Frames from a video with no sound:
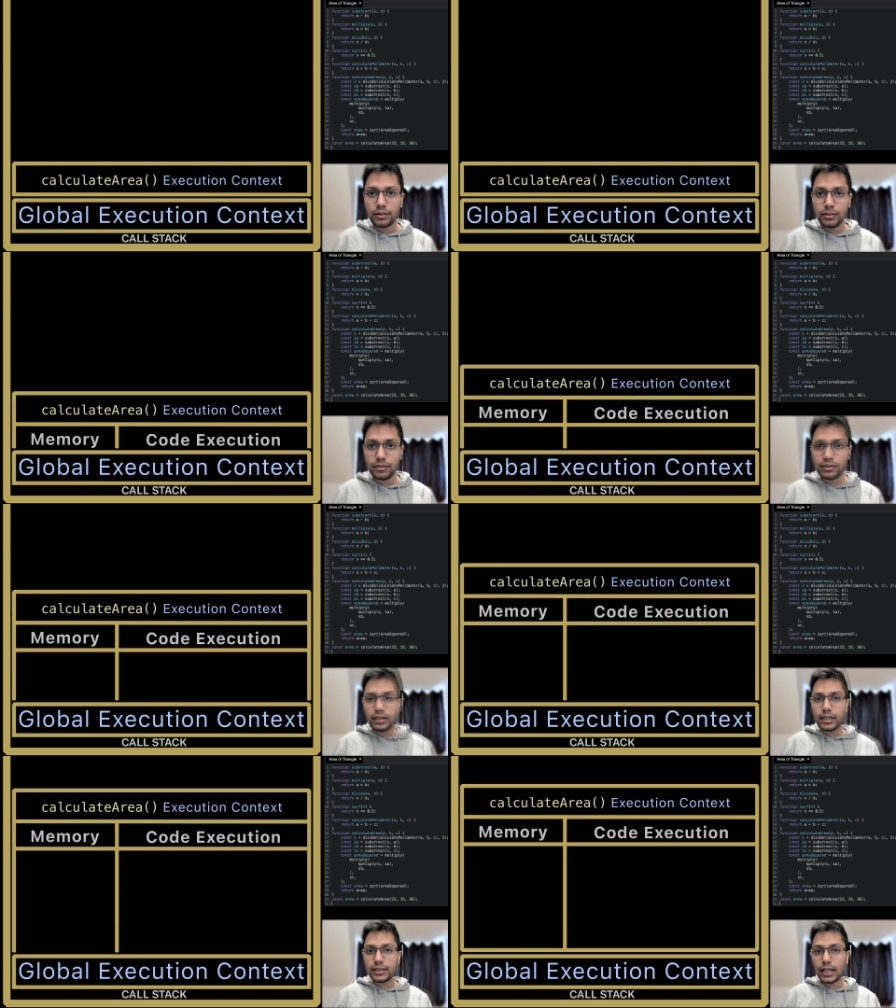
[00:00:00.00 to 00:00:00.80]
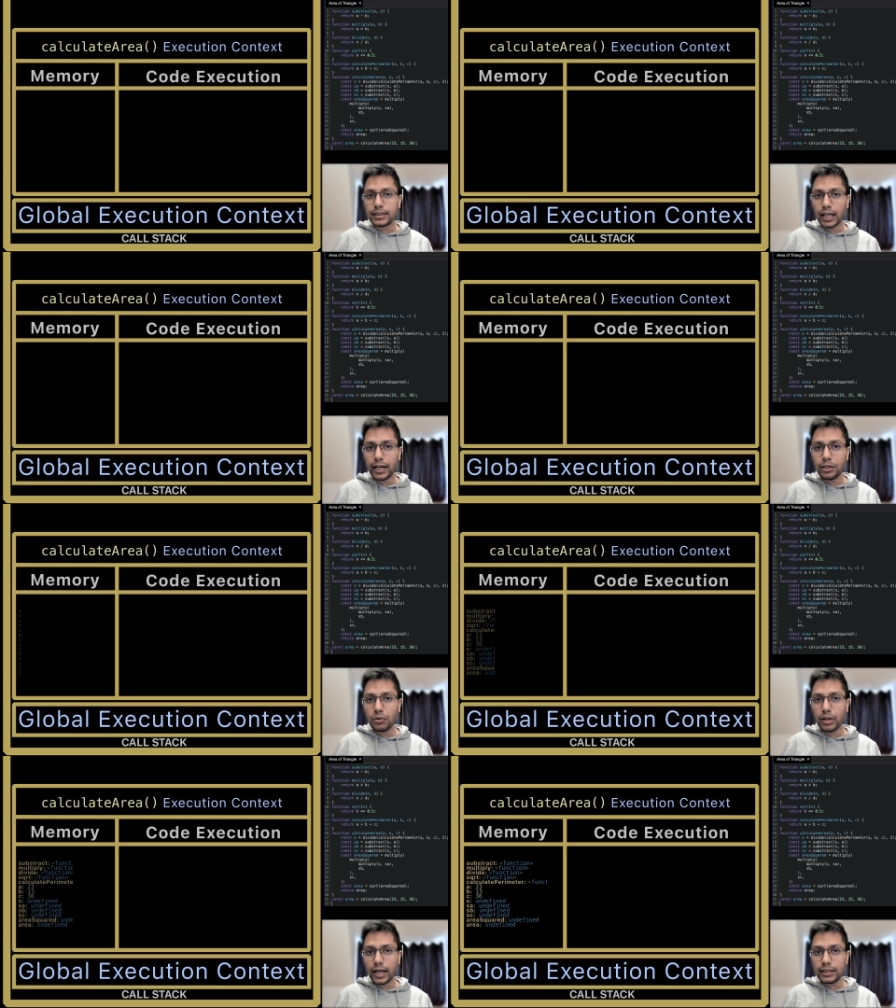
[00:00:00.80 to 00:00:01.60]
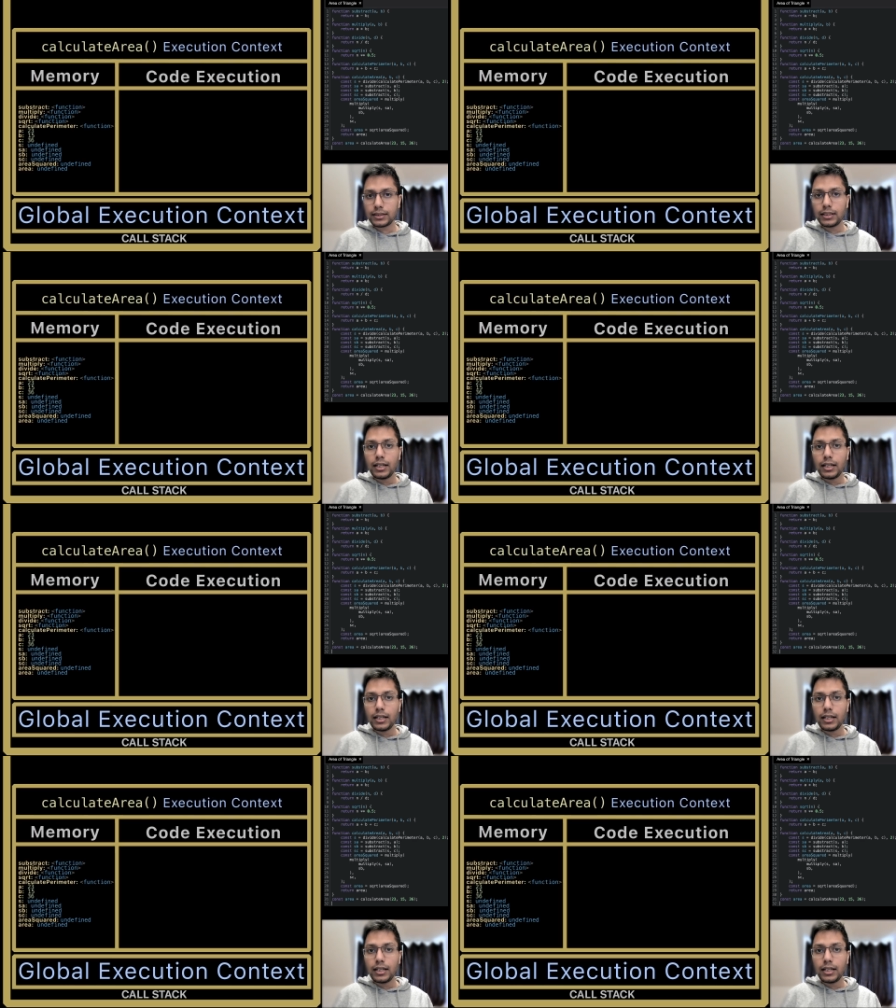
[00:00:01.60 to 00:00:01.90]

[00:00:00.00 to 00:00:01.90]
The result is assigned to S